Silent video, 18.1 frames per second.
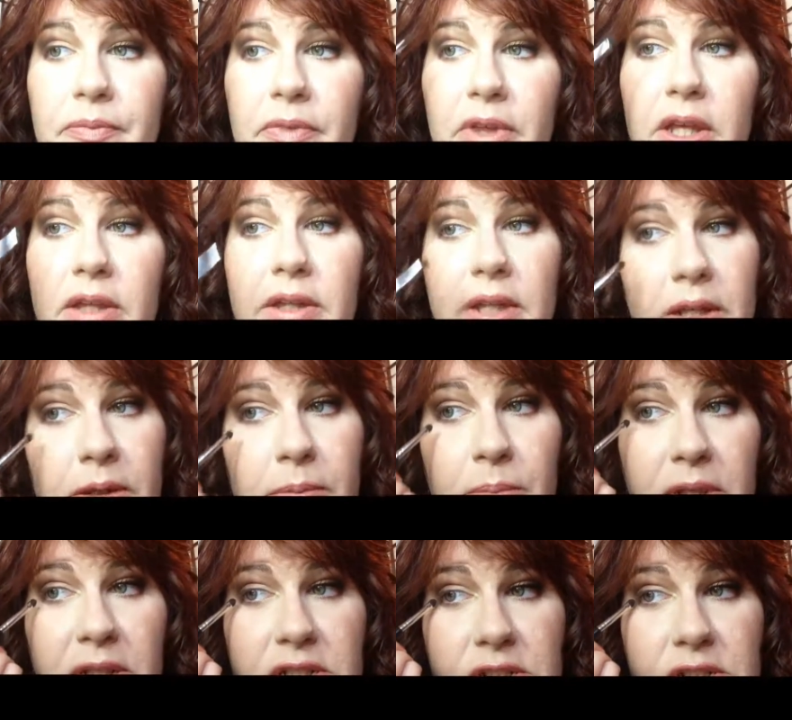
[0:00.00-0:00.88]
and then
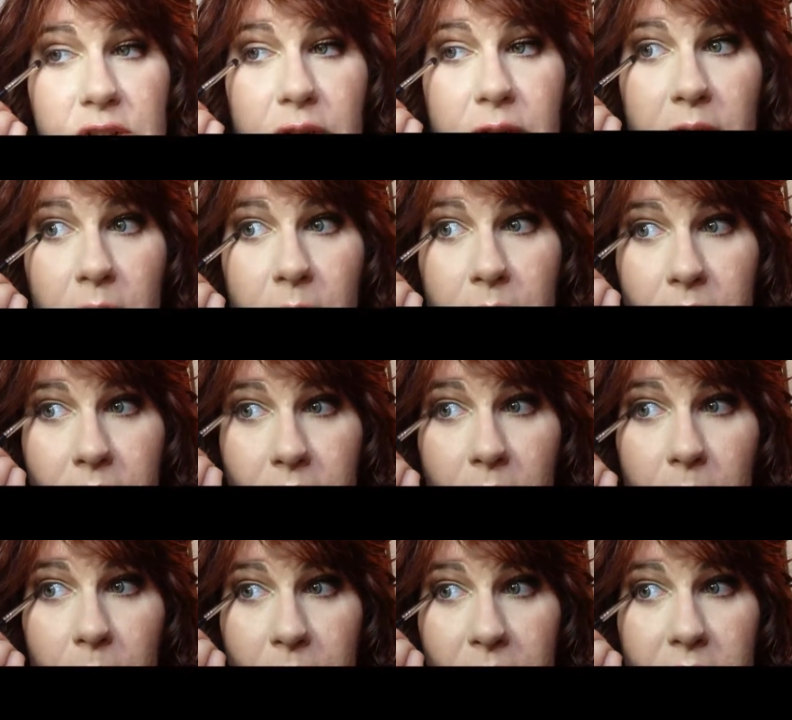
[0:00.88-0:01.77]
make sure it goes
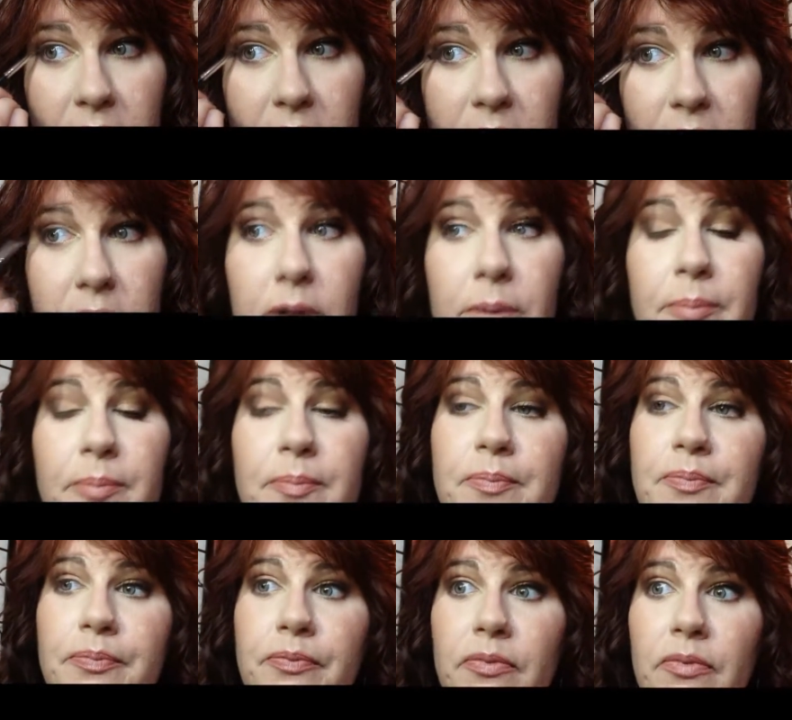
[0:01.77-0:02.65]
up into here.
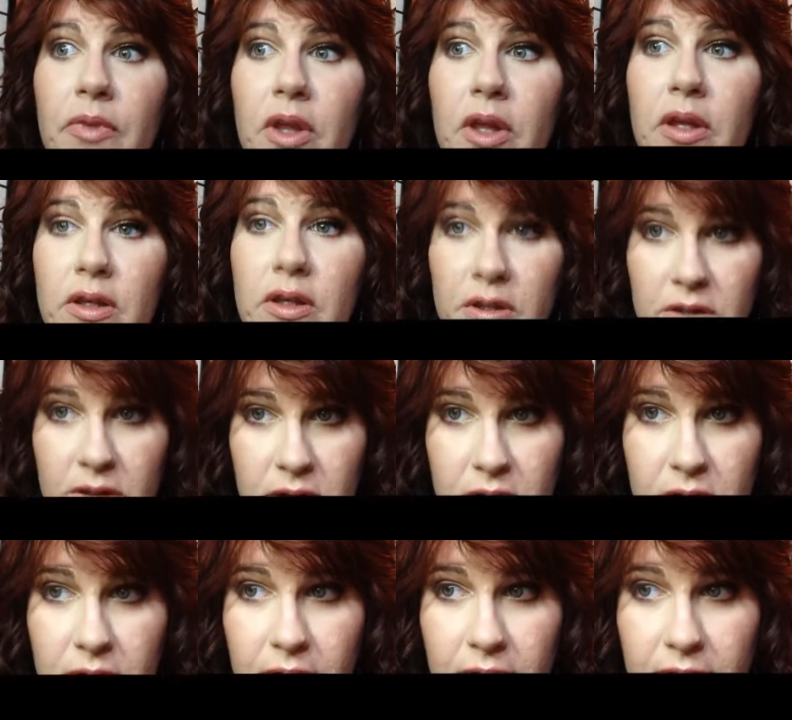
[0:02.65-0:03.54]

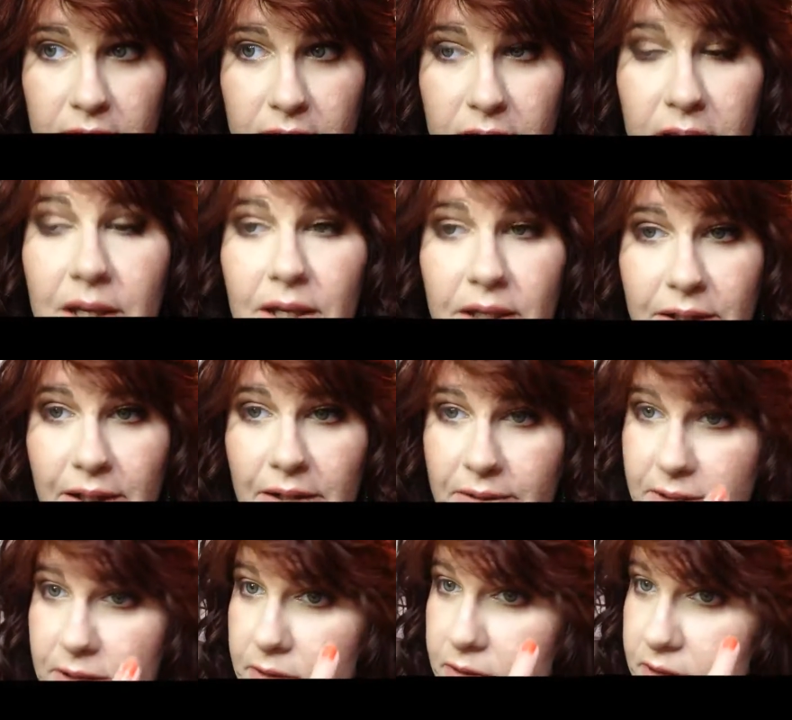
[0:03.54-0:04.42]
Okay, now
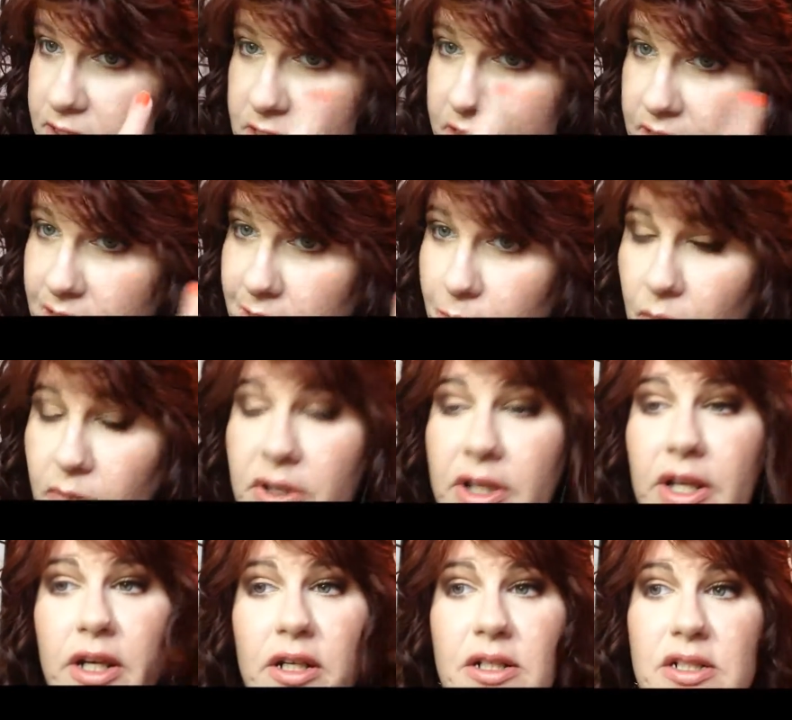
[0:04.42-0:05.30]
that looks cleaned up over
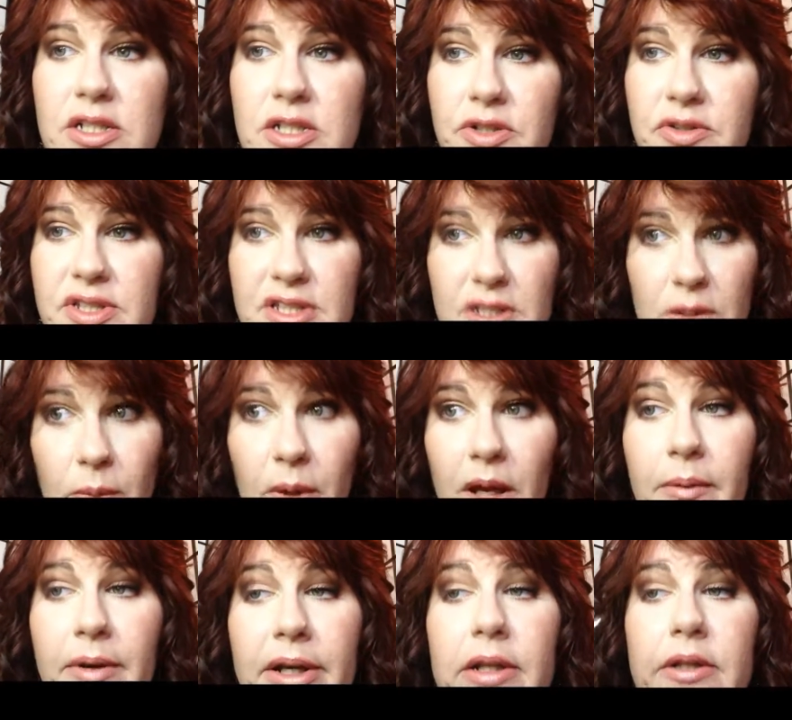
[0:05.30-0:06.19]
there, because you'll see why
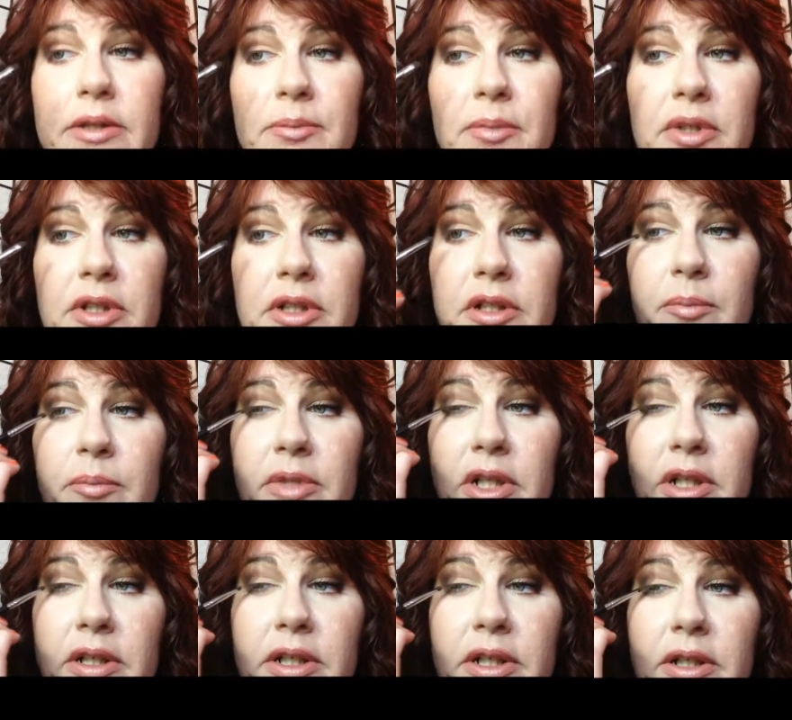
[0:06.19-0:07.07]
I'm
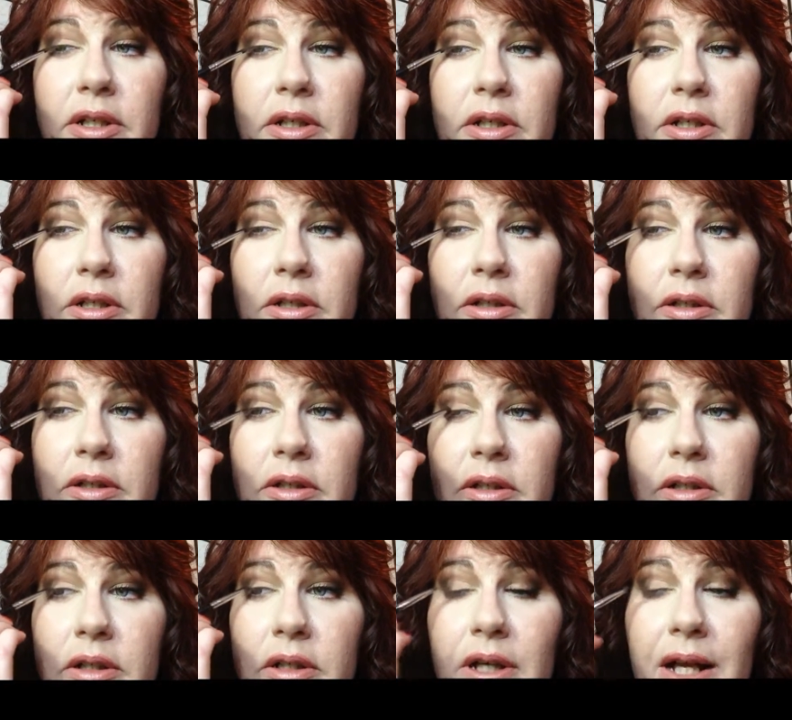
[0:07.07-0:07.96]
done here.
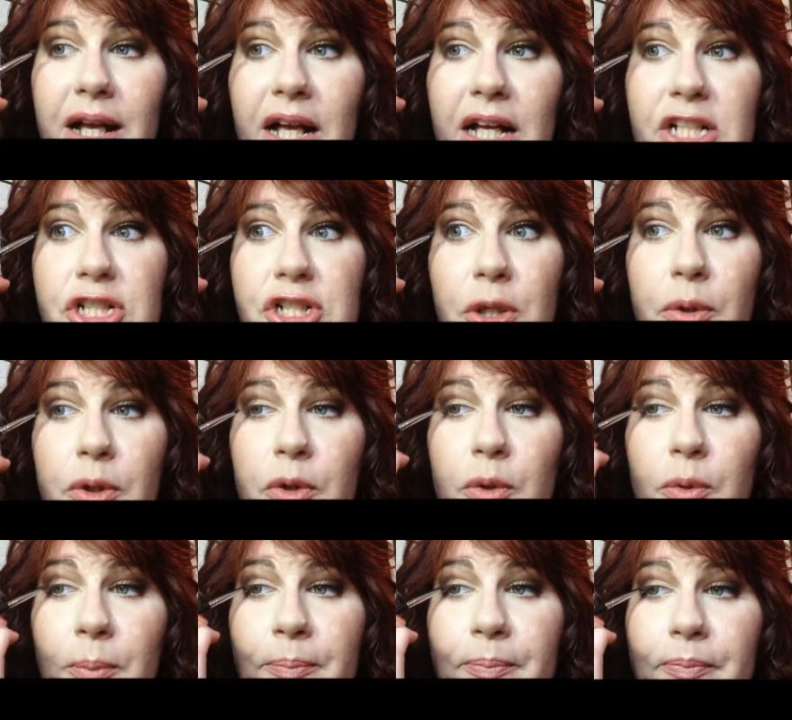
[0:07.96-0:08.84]
I'll show you,
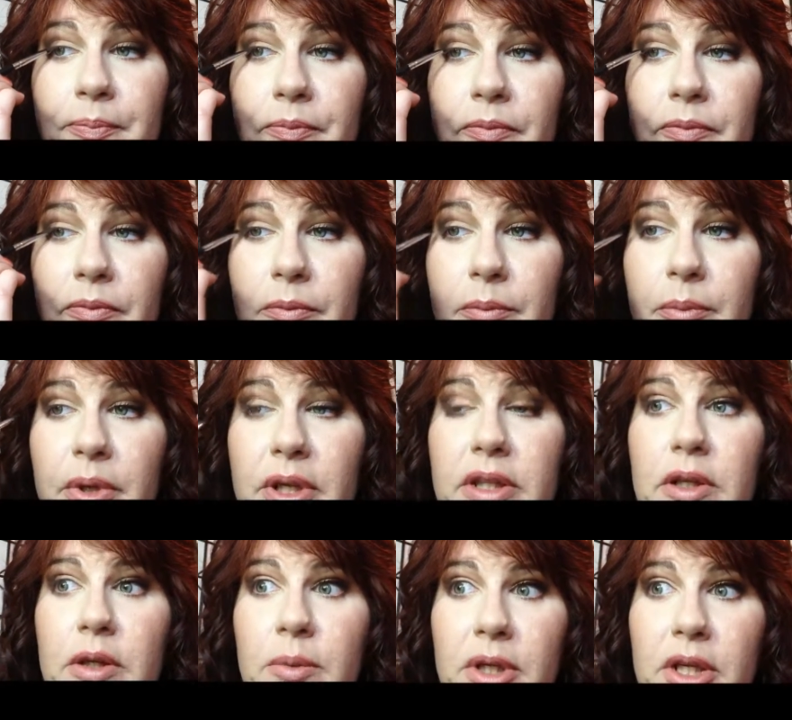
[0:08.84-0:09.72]
but
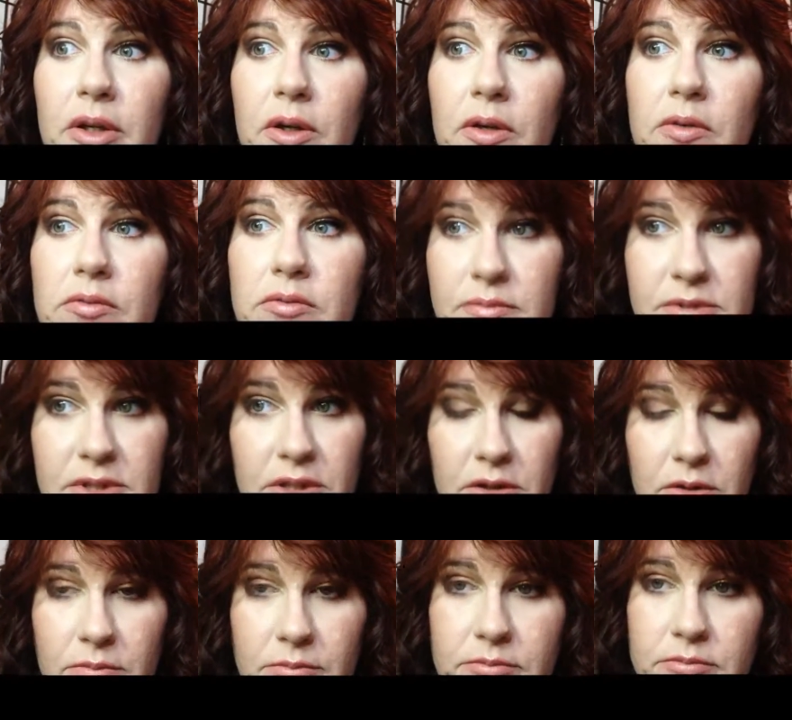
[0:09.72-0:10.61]
there we go.
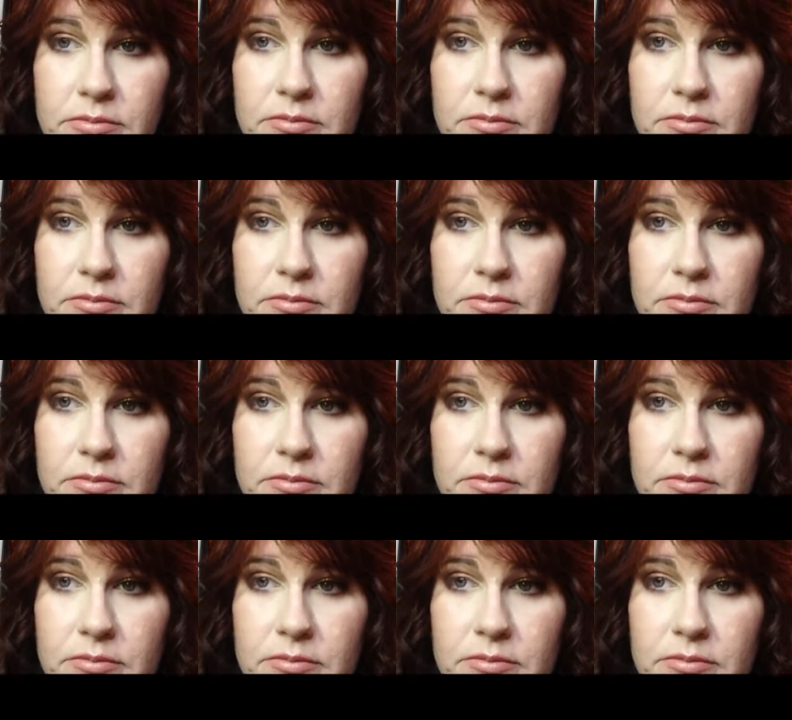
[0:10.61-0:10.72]
So